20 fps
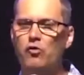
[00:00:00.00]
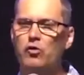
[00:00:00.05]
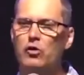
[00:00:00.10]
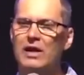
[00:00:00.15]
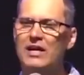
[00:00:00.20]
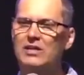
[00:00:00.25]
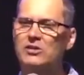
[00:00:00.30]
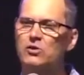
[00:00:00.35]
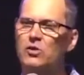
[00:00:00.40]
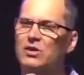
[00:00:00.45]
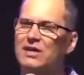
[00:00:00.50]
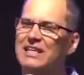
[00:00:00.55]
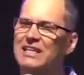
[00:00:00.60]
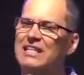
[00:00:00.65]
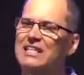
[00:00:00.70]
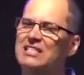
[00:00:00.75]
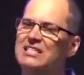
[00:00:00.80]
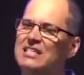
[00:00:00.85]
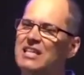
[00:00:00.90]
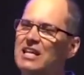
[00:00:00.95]
is going to
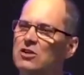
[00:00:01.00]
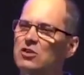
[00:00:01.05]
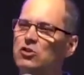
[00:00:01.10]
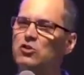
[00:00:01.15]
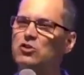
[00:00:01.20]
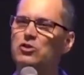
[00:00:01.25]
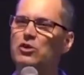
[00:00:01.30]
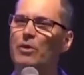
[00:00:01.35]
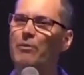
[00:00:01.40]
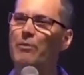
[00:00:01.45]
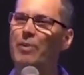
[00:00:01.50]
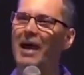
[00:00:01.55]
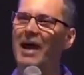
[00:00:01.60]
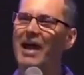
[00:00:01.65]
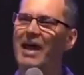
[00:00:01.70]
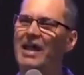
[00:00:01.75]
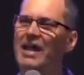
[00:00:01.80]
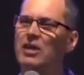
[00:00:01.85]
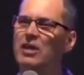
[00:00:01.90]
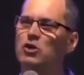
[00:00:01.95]
continue to pay
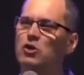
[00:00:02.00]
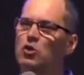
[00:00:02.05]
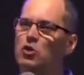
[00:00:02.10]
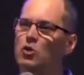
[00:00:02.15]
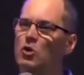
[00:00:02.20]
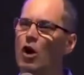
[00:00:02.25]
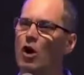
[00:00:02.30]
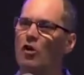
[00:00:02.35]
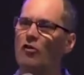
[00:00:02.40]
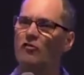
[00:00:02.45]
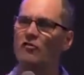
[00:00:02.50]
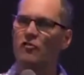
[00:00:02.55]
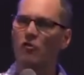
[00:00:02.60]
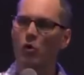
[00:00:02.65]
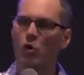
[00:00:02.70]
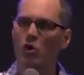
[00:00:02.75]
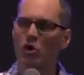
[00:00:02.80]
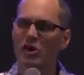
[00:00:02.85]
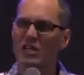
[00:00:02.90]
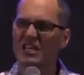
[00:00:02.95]
you
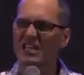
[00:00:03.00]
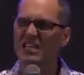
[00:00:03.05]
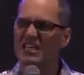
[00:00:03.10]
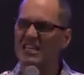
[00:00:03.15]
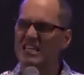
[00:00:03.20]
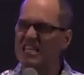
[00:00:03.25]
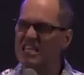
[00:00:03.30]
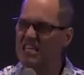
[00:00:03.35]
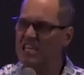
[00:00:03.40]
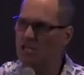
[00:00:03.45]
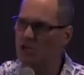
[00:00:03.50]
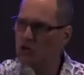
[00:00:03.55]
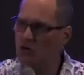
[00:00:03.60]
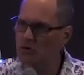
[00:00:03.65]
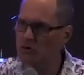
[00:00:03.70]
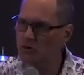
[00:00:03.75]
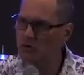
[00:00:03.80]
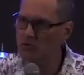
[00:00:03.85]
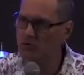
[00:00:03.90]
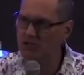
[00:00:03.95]
for
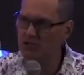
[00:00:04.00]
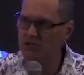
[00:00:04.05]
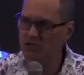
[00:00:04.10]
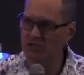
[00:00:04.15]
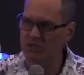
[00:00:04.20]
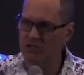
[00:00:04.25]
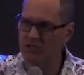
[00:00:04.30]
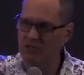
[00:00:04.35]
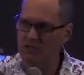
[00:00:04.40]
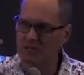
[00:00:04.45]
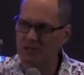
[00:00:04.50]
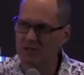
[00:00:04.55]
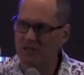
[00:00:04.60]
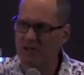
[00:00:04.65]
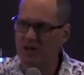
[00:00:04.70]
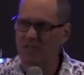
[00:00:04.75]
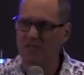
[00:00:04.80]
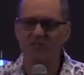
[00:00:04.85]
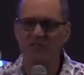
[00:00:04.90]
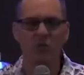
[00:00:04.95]
years,
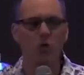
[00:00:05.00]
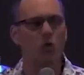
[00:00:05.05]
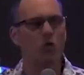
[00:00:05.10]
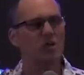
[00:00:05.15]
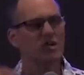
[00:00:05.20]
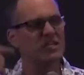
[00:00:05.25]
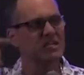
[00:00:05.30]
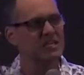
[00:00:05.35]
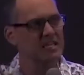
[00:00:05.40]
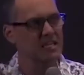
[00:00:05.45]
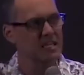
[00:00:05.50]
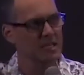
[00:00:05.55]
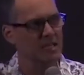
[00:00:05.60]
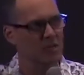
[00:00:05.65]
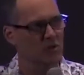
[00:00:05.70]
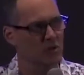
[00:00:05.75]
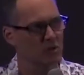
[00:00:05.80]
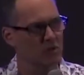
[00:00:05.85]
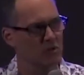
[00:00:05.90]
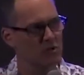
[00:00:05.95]
for
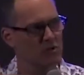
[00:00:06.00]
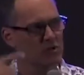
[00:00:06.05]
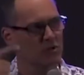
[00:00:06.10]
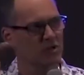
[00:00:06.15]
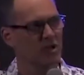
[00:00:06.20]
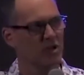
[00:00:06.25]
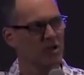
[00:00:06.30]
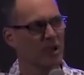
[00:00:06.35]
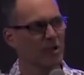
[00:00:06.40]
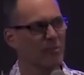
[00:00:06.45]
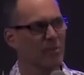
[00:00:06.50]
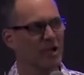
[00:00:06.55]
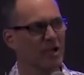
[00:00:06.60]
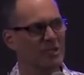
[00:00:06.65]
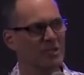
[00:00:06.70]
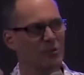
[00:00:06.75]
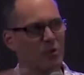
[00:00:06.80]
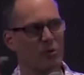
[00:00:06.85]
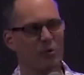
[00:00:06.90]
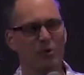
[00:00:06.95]
years. because I'm
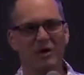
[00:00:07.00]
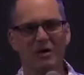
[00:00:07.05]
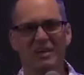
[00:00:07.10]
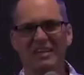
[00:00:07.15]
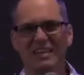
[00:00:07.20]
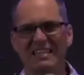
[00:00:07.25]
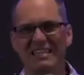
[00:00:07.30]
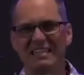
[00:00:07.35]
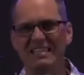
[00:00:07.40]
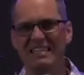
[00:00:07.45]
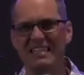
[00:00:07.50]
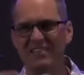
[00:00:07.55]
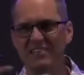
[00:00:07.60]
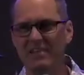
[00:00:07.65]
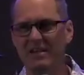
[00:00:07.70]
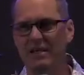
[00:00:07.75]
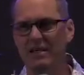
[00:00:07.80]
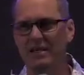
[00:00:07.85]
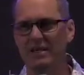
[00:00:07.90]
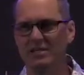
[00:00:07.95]
going to put it in
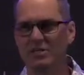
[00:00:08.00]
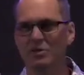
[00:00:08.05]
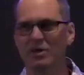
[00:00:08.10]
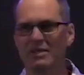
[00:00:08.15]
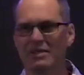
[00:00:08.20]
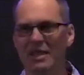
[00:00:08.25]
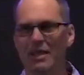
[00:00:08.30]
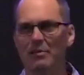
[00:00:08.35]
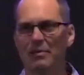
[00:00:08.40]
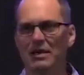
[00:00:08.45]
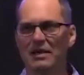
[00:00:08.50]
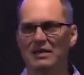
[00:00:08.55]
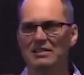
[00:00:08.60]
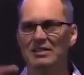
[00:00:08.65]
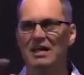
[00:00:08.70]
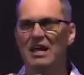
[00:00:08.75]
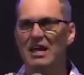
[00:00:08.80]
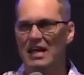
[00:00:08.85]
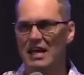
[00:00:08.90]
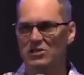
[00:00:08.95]
dividends. You know what that means?
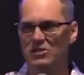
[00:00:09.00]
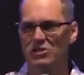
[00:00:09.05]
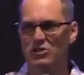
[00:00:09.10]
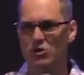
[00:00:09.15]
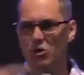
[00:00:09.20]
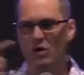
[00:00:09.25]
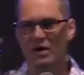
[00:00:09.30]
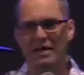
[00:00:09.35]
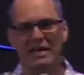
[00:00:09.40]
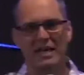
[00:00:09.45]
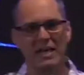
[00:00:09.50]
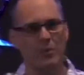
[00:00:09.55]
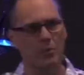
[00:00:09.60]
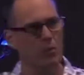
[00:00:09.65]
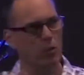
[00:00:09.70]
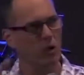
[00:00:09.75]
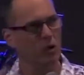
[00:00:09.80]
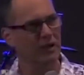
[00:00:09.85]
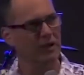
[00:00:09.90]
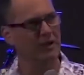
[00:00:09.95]
It's just going to keep
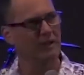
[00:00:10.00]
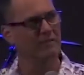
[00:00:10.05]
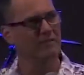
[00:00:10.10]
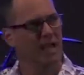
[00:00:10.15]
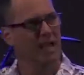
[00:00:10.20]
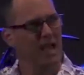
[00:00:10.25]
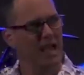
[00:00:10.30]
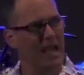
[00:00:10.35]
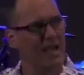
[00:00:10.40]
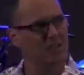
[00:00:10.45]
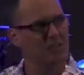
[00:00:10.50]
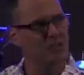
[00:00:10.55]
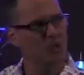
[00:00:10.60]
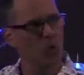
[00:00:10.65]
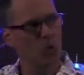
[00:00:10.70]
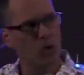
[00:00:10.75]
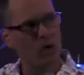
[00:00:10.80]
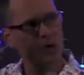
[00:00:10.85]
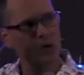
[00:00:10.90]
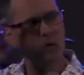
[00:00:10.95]
working. And so
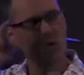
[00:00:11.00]
when, when,